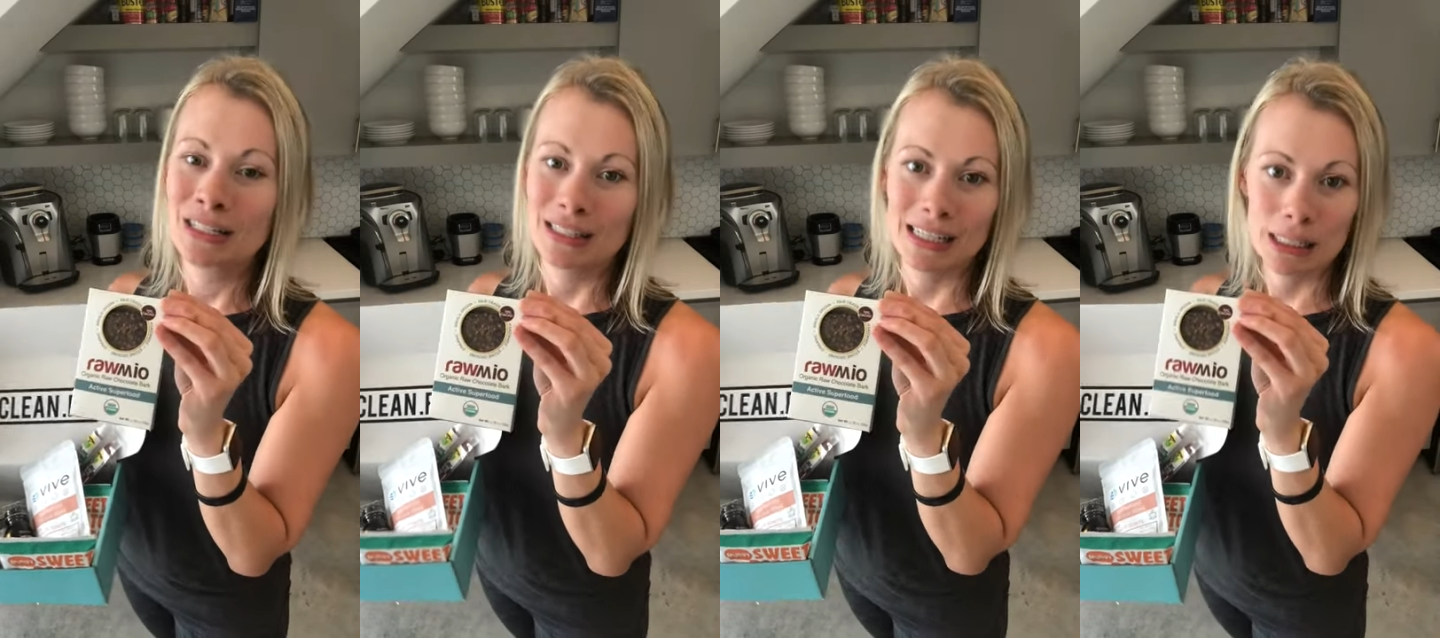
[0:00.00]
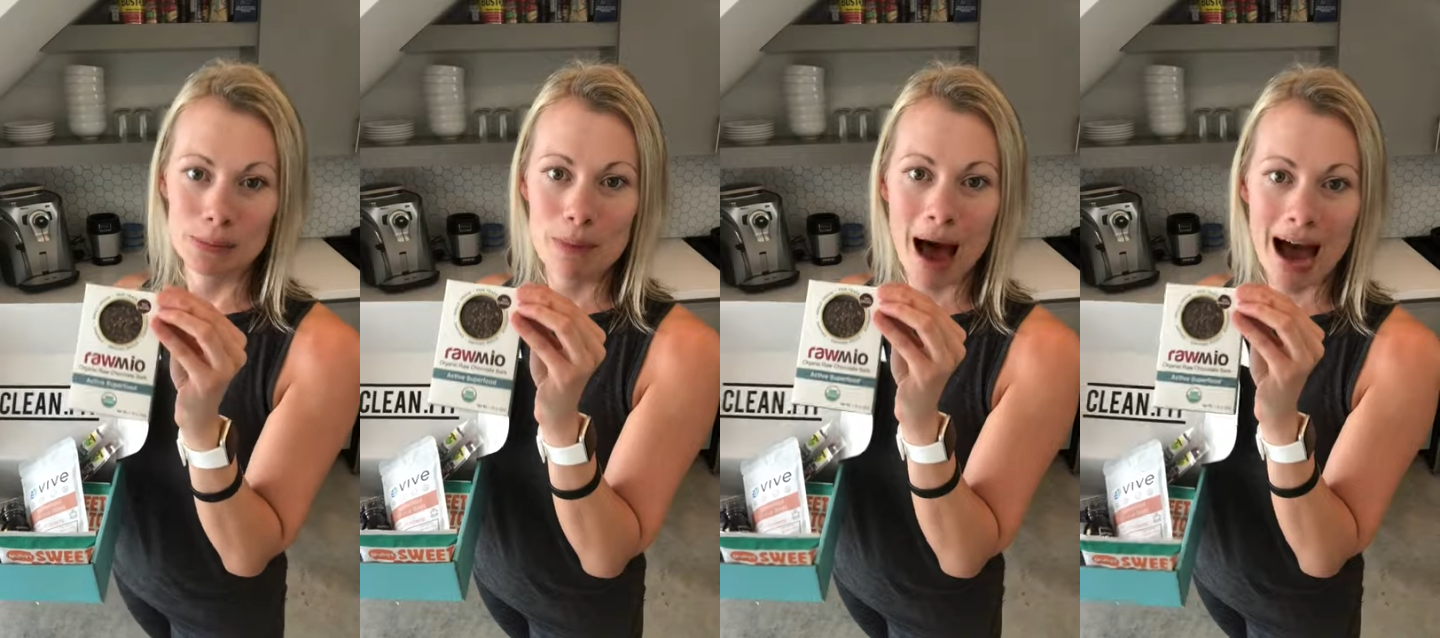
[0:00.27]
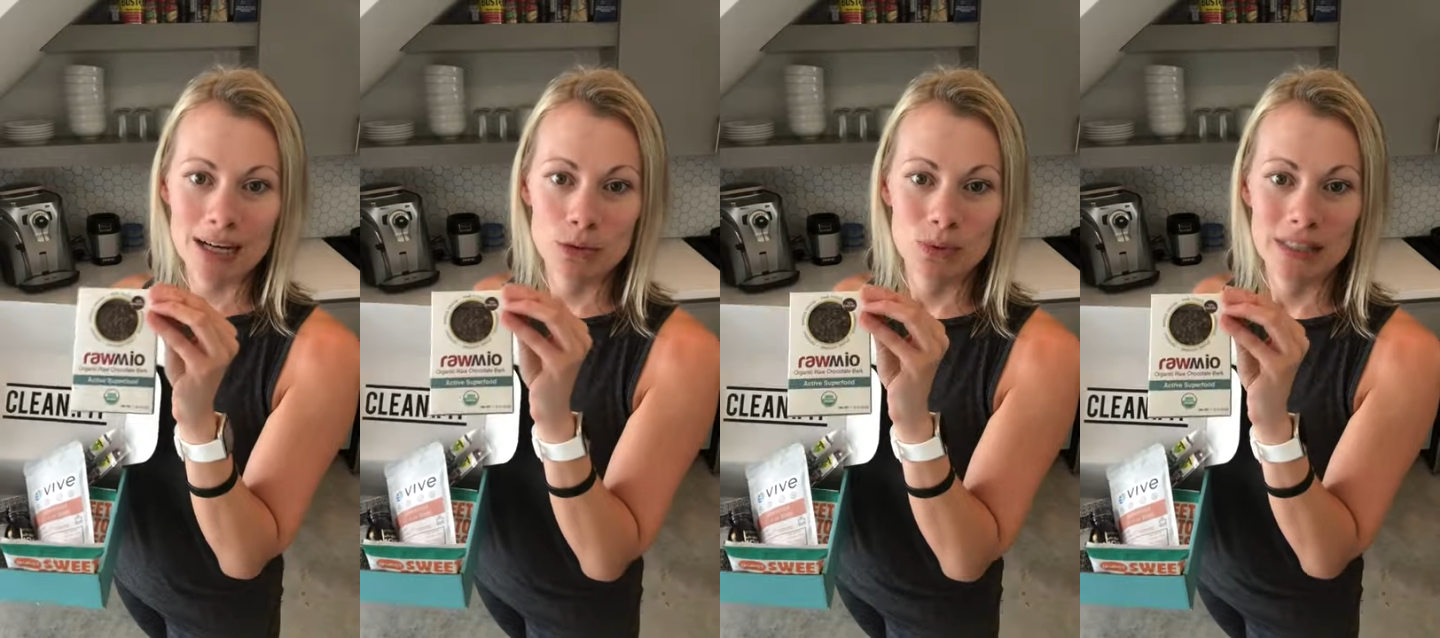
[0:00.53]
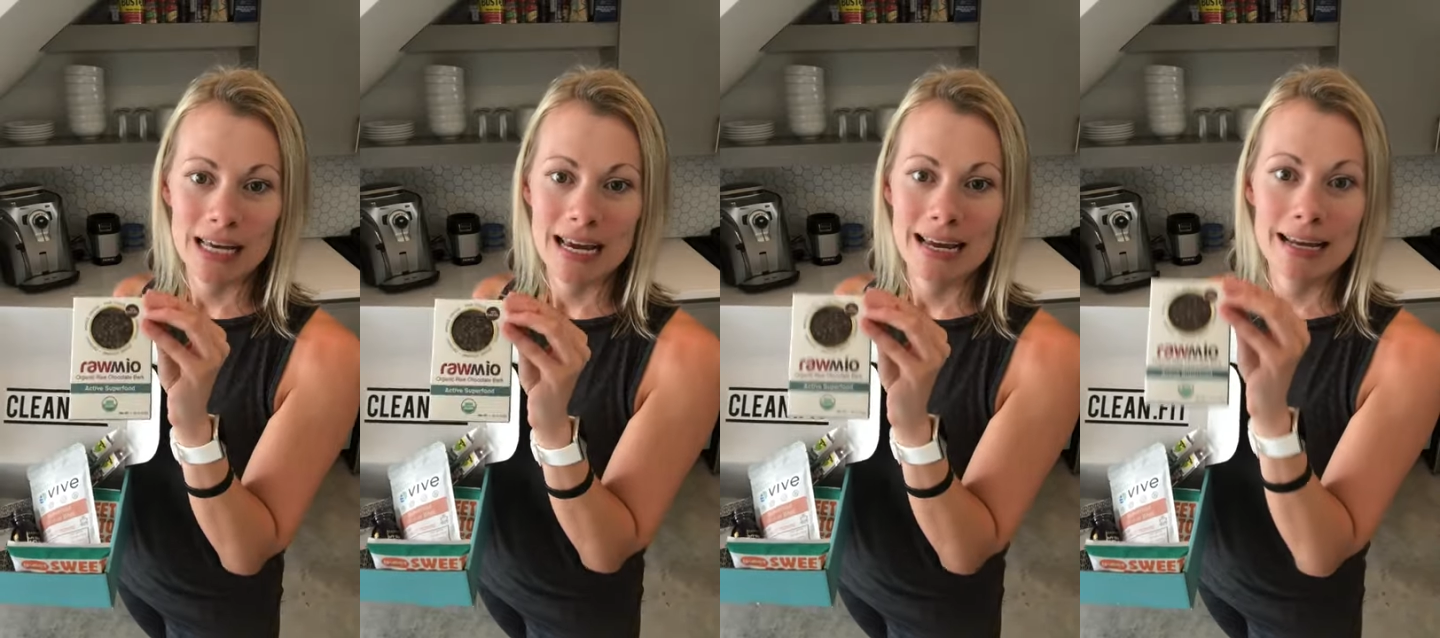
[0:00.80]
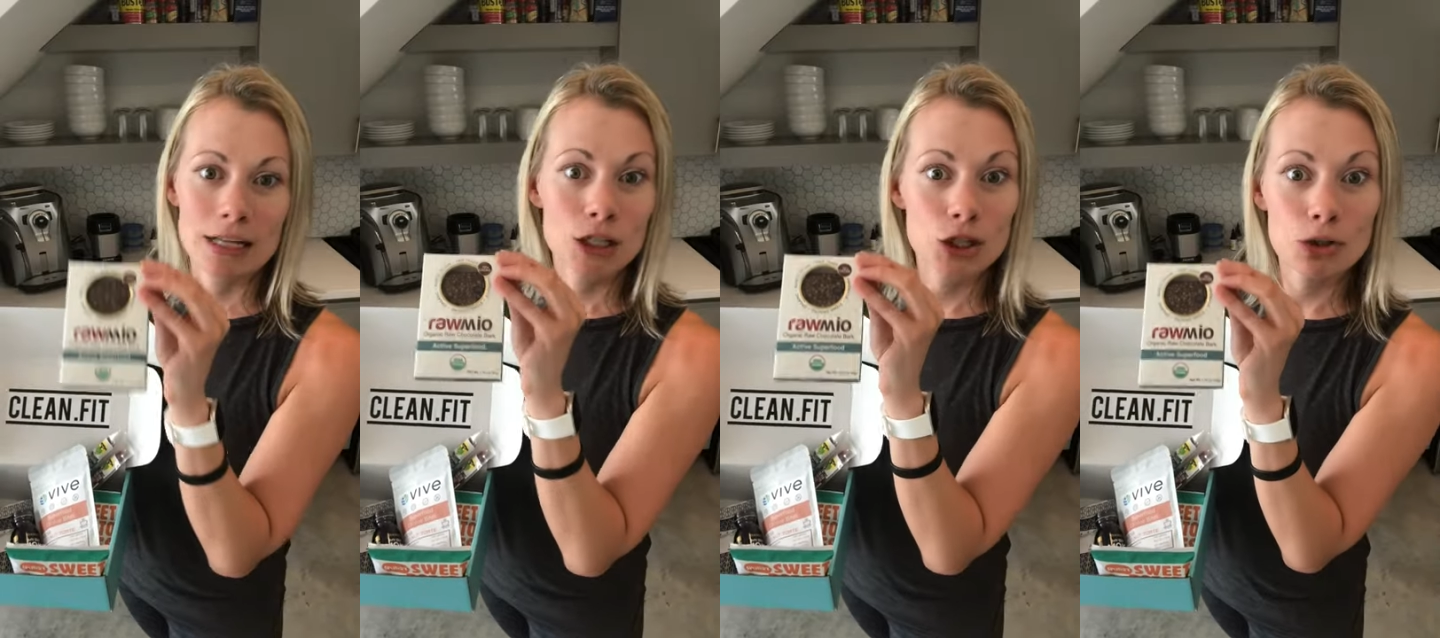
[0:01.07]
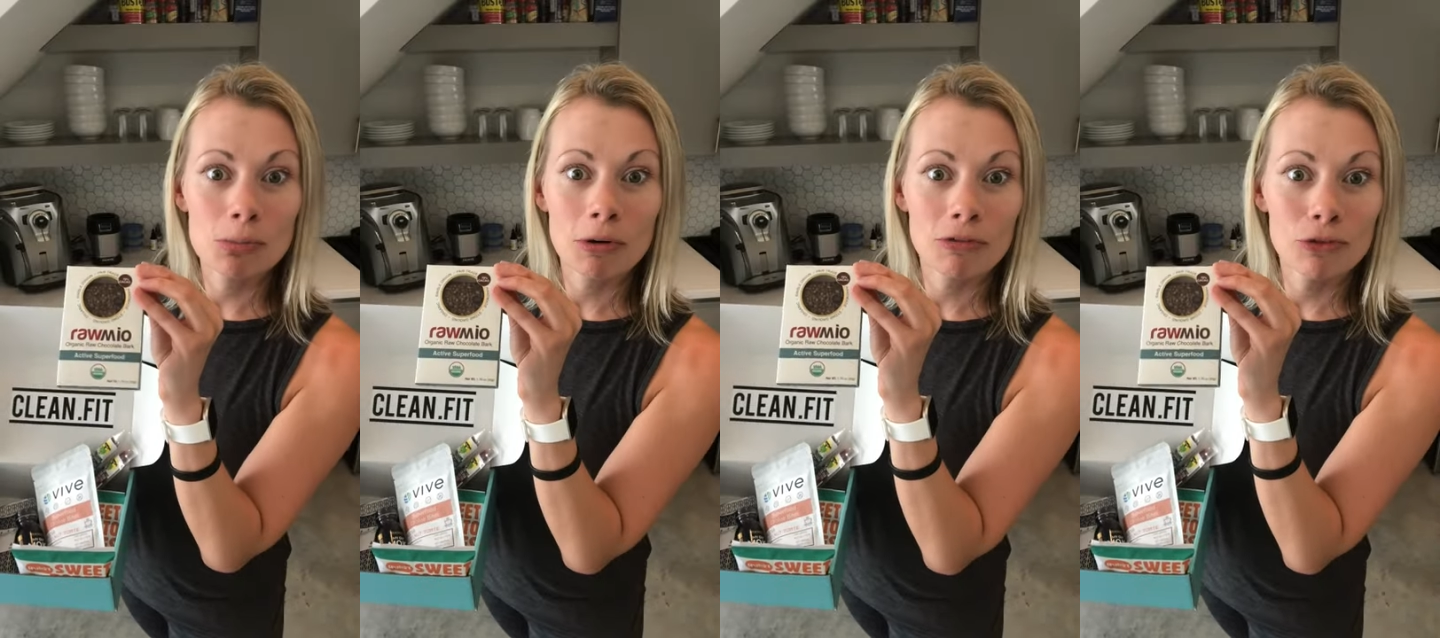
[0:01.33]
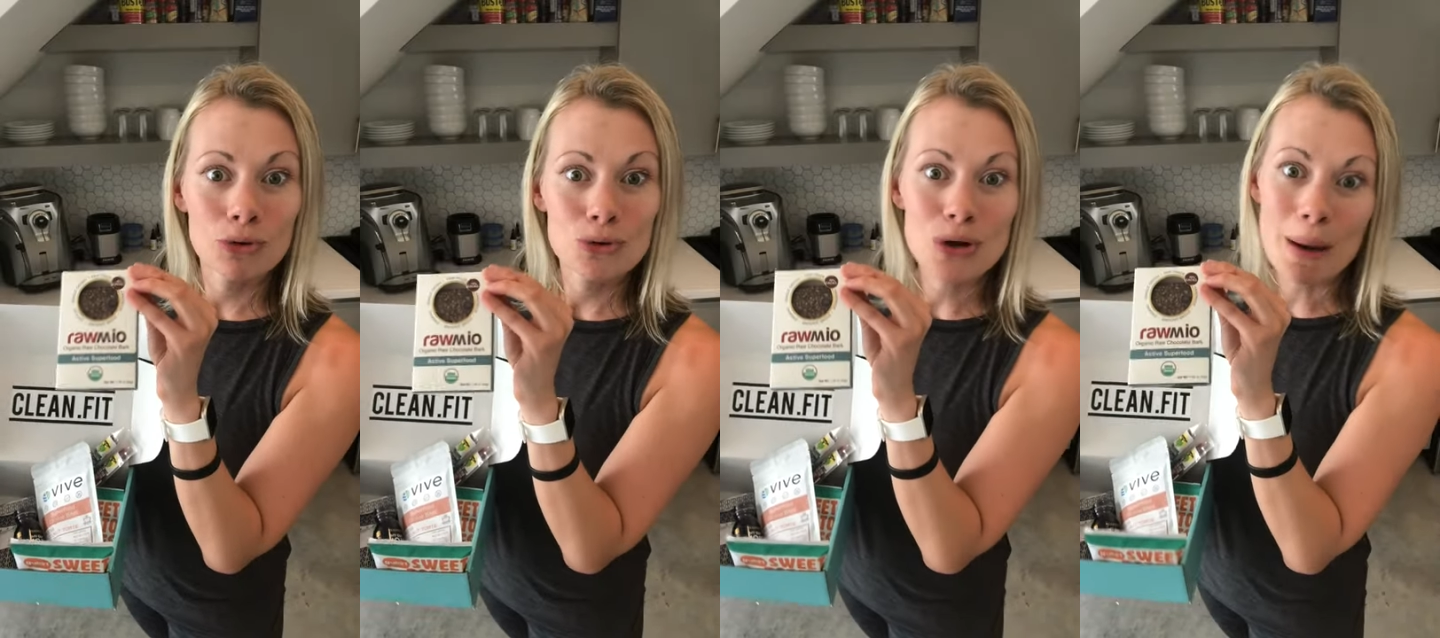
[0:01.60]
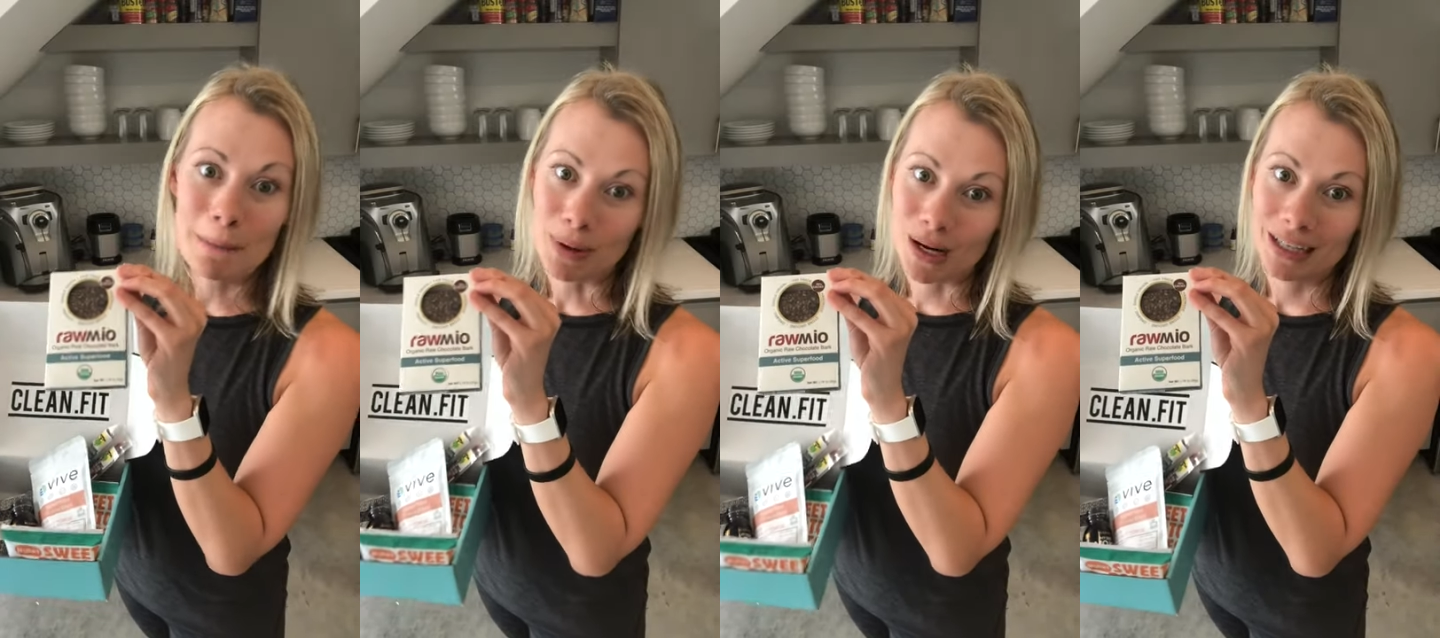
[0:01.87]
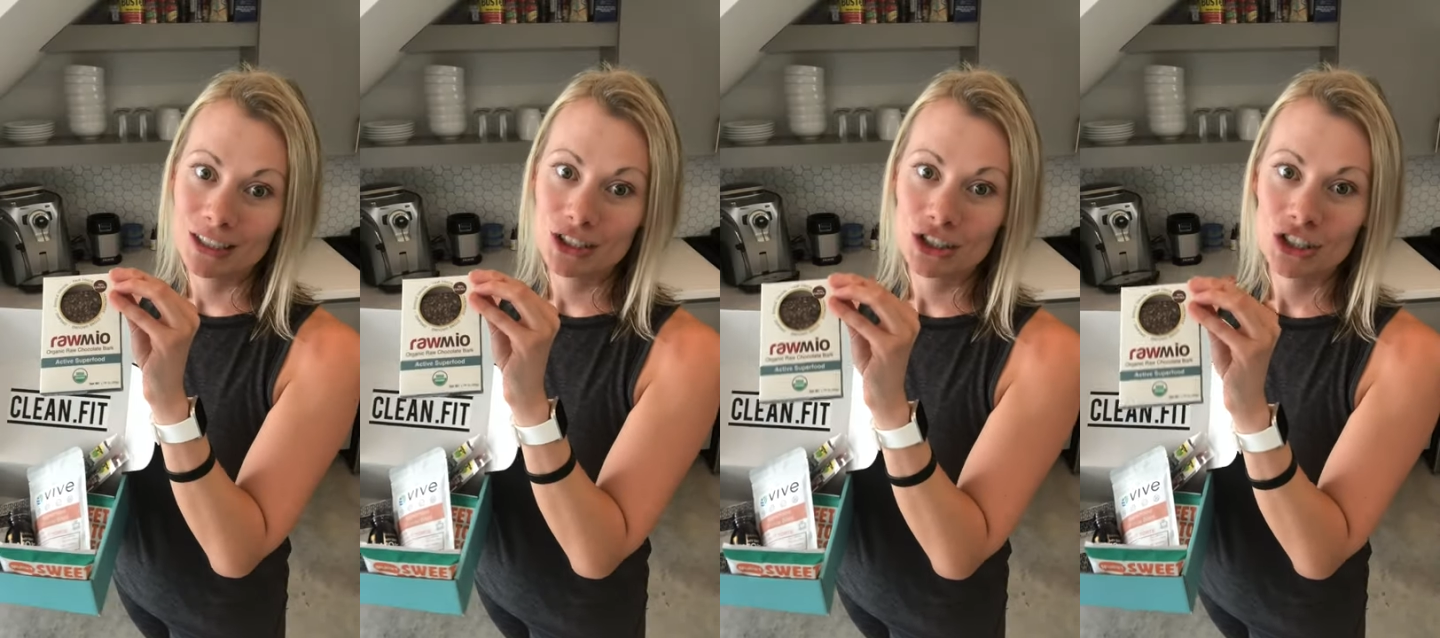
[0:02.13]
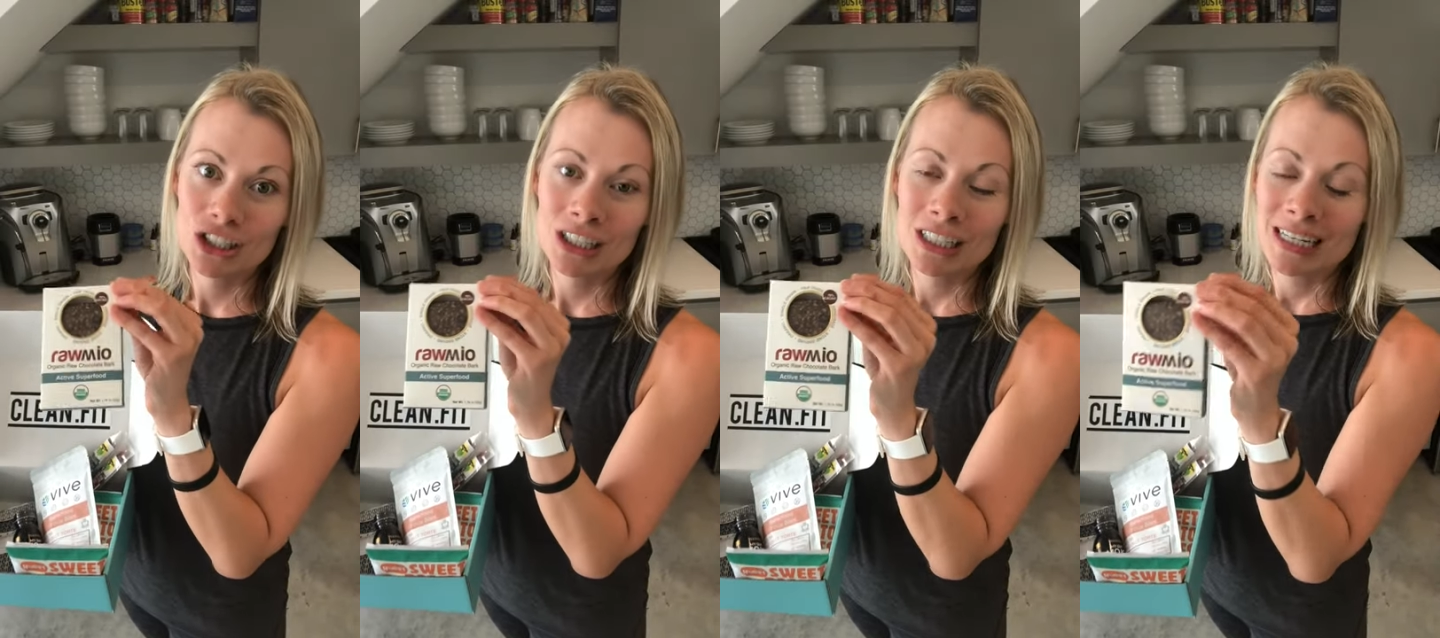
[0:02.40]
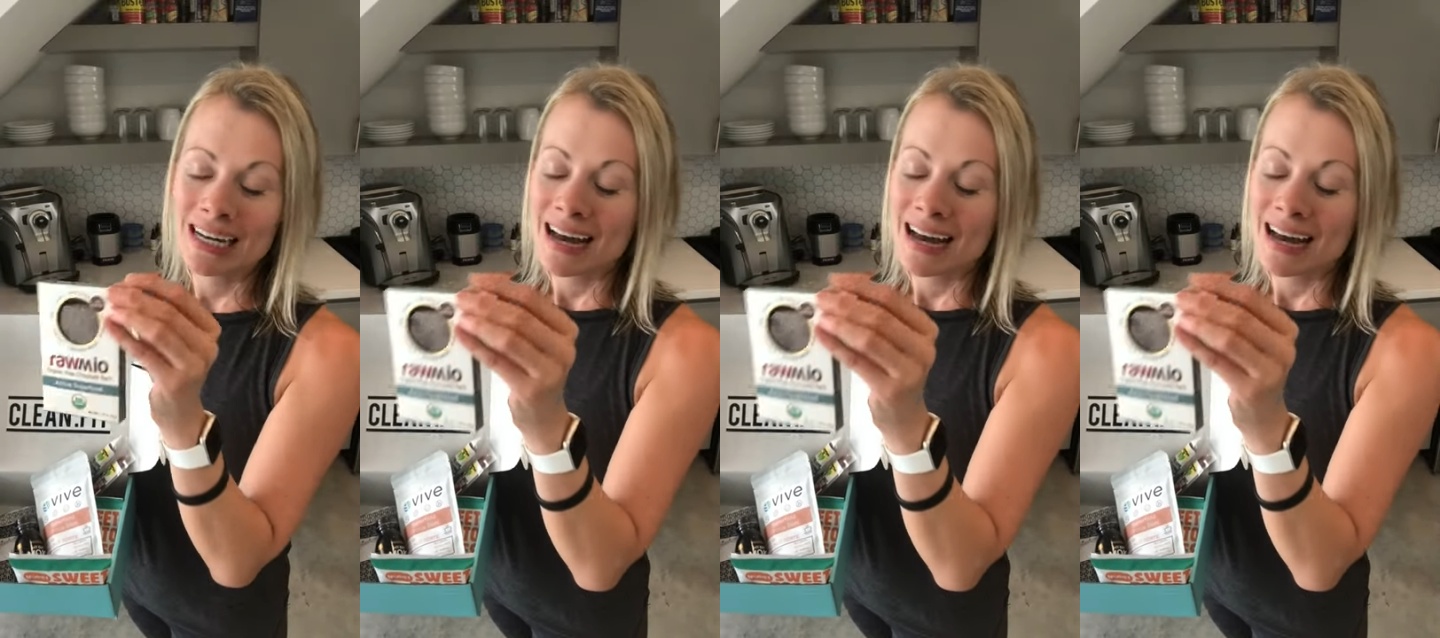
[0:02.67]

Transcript: that's packed with a superfood punch